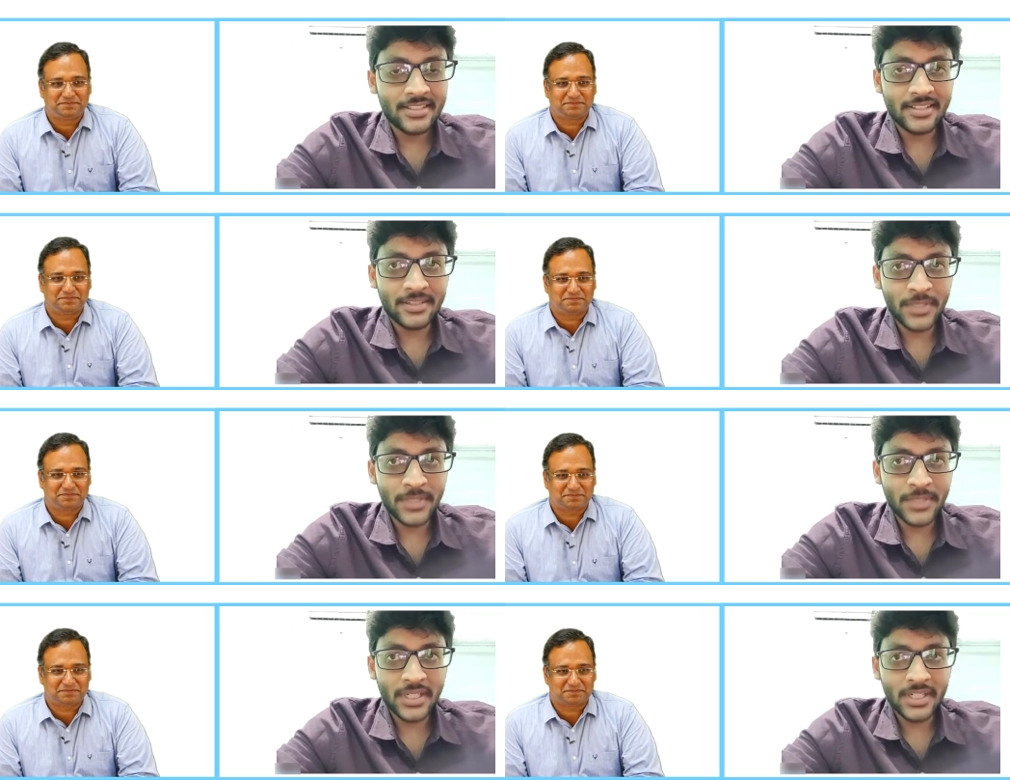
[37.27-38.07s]

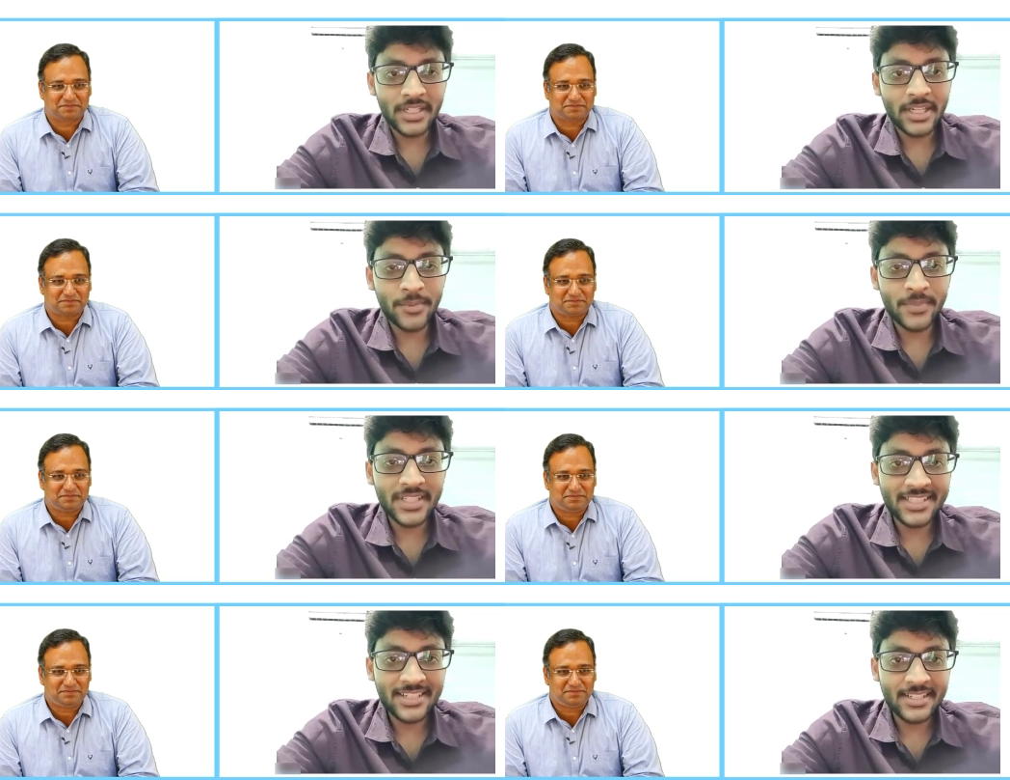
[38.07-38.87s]
Speaker 1: My
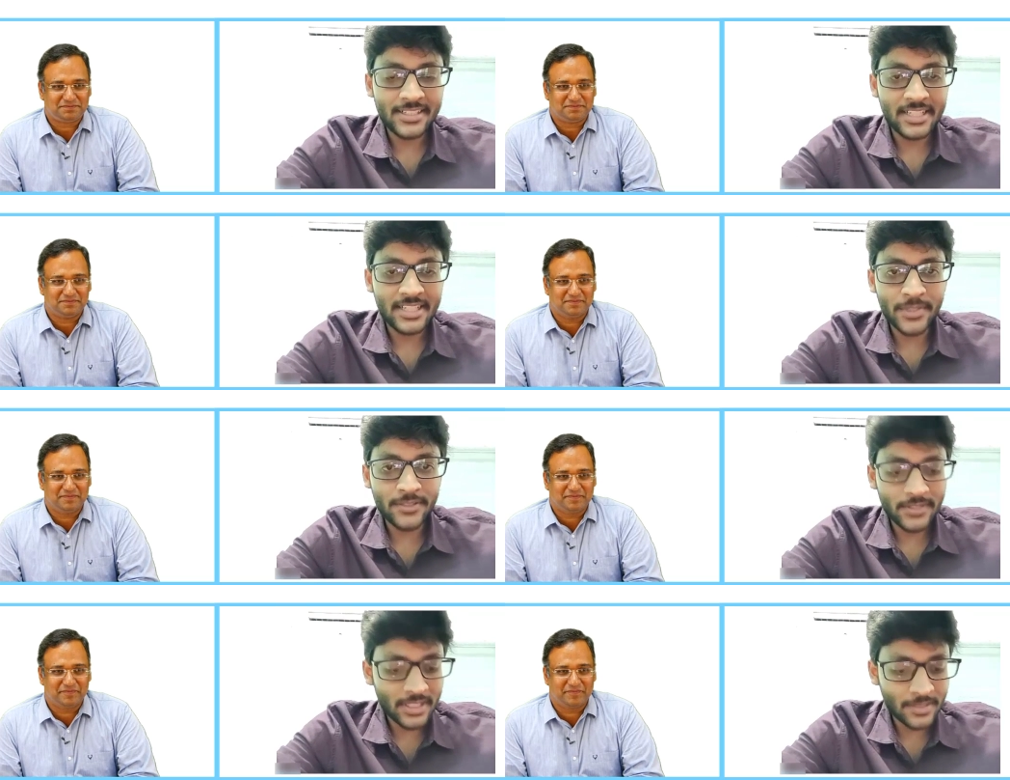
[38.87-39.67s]
MBBS and uh, MS
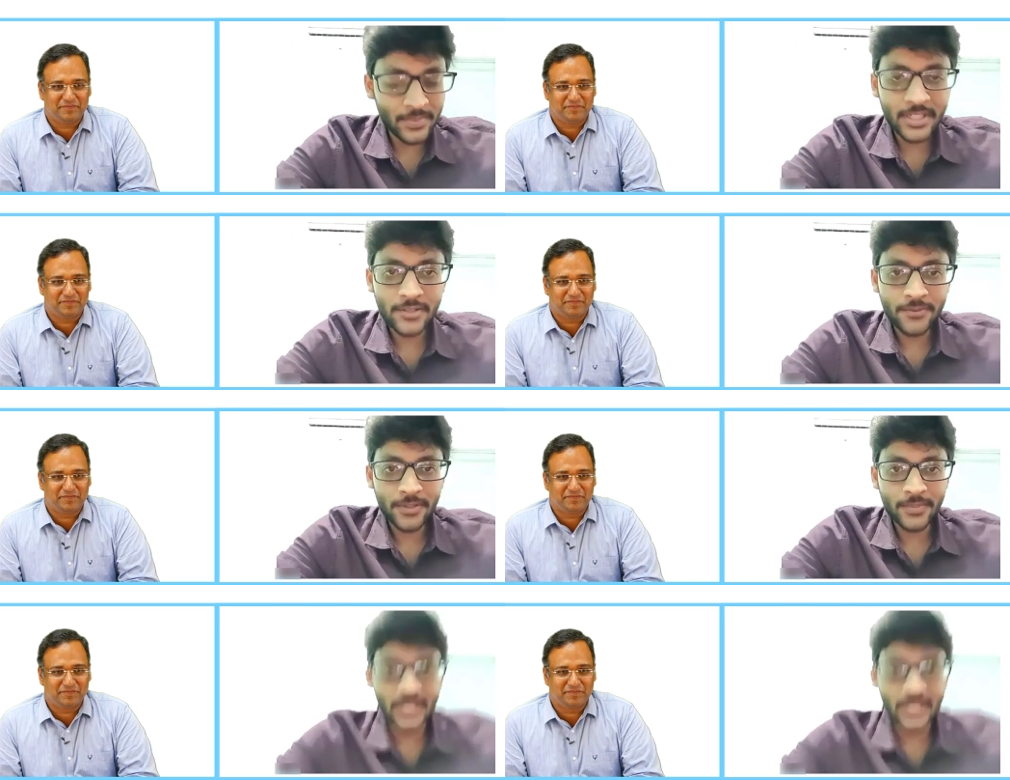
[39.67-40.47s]
was completed
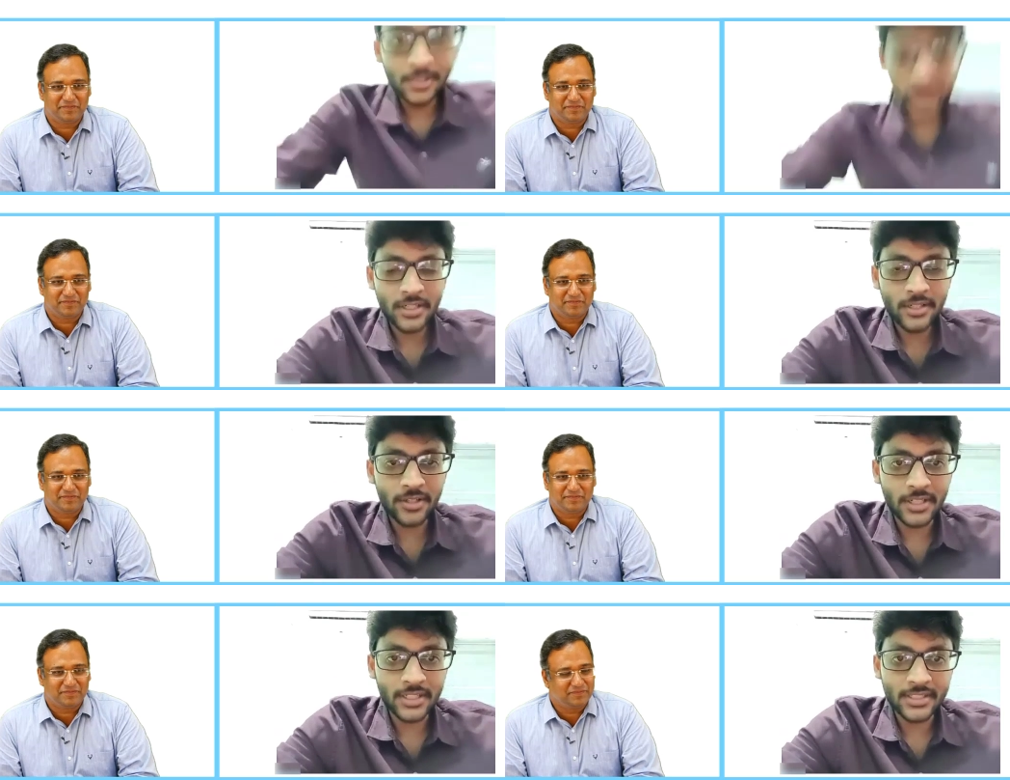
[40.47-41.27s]
from Andhra Medical
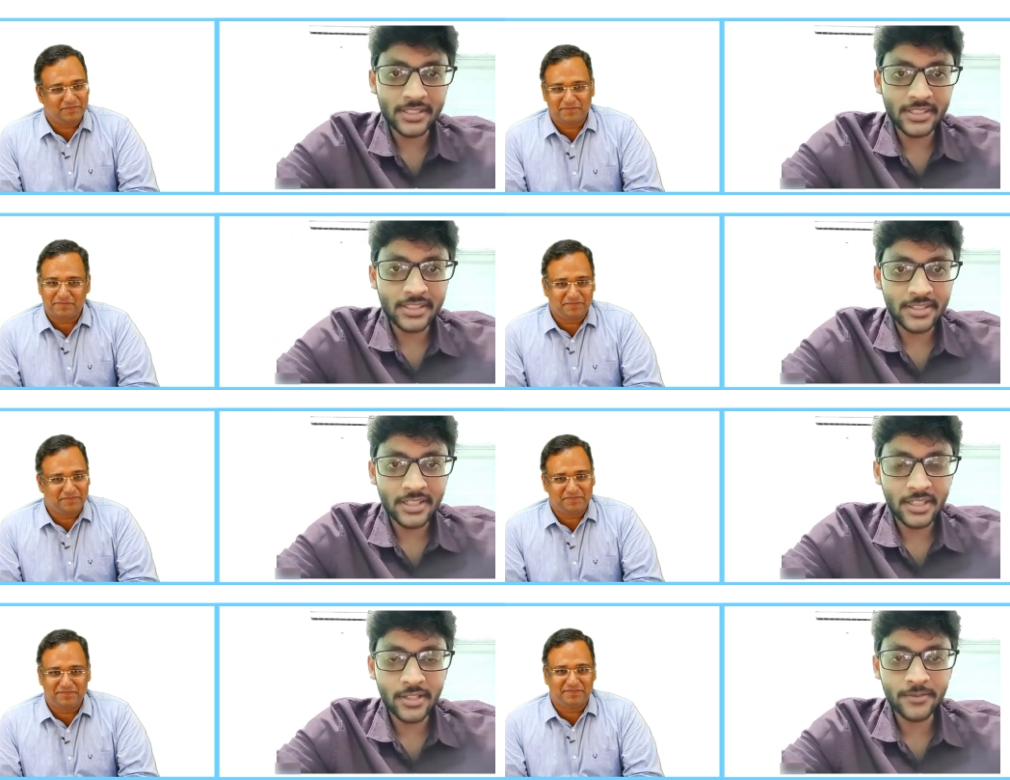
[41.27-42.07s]
College sir,
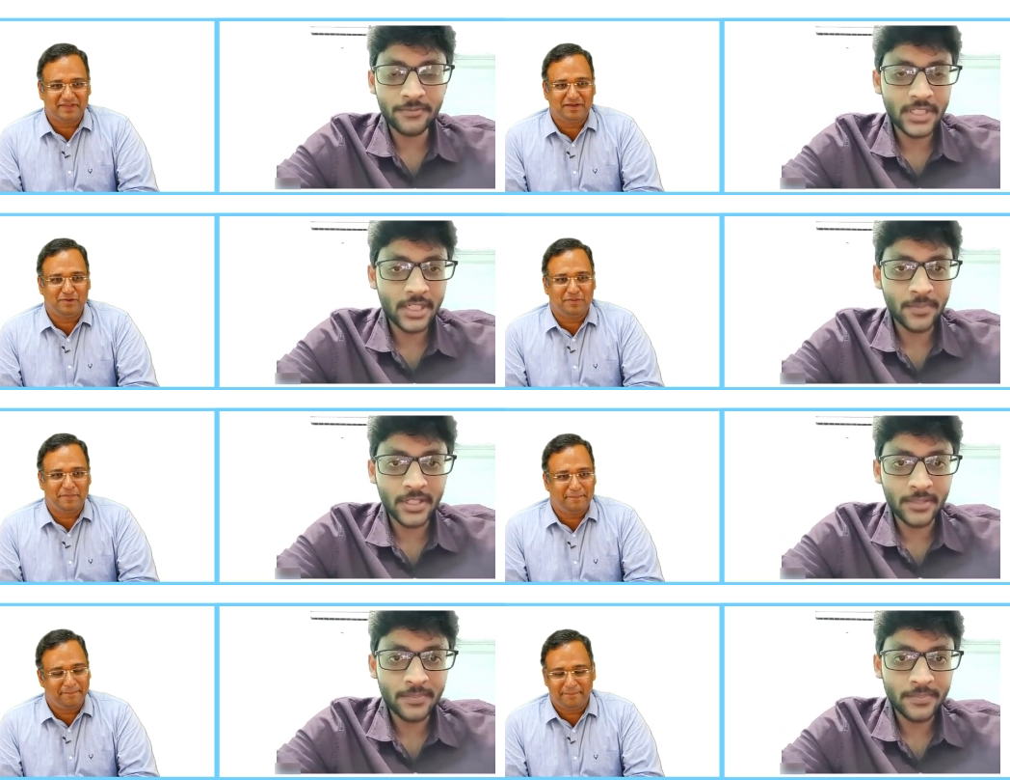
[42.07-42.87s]
on
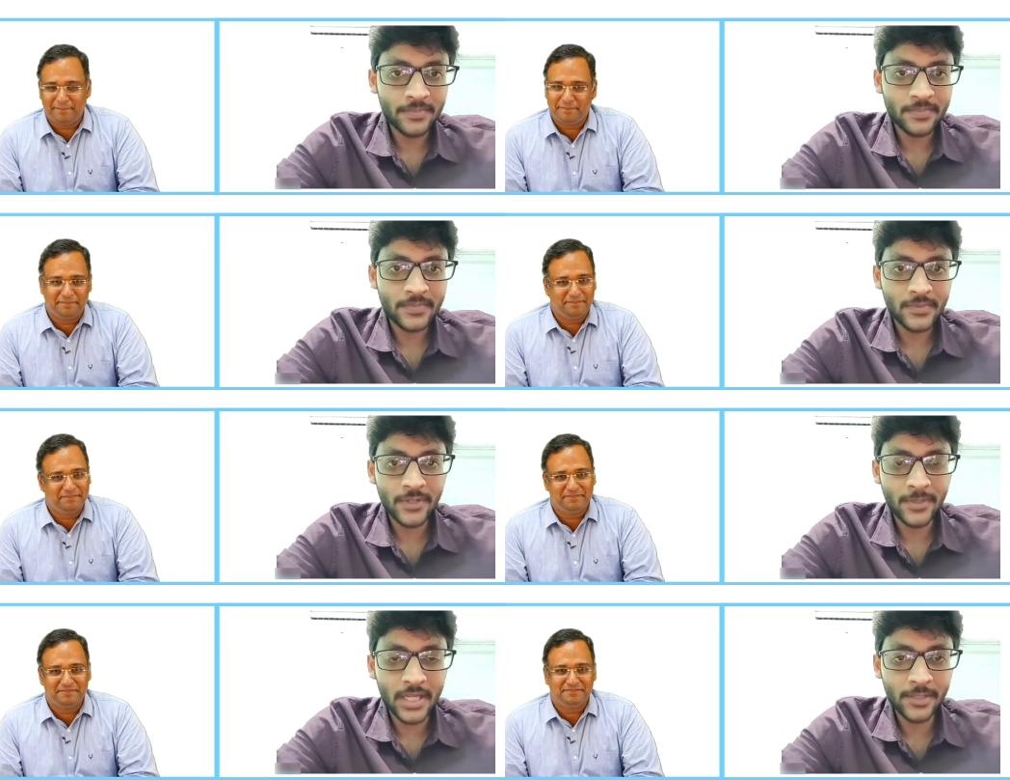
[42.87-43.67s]
Vishakhapatnam
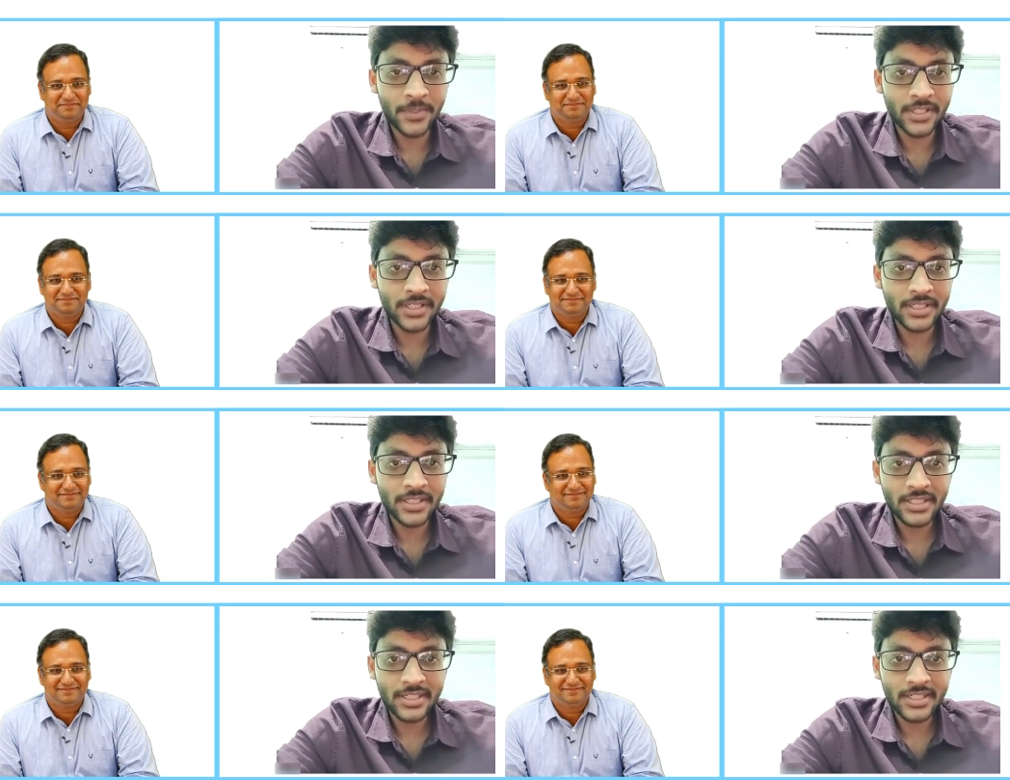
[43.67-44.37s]
from Andhra Pradesh.